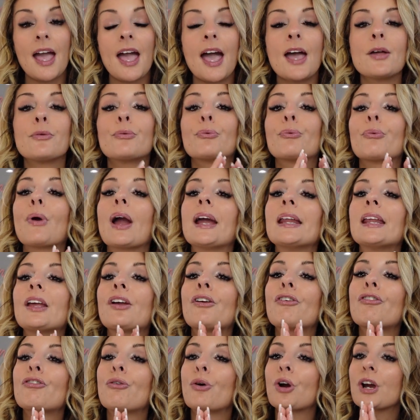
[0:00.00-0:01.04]
and
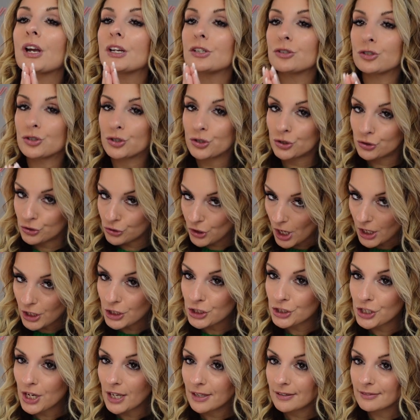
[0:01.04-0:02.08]
writing for
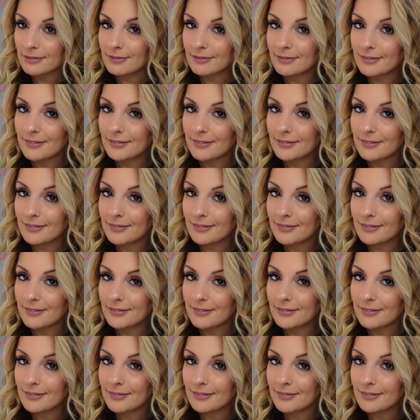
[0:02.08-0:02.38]
instruction,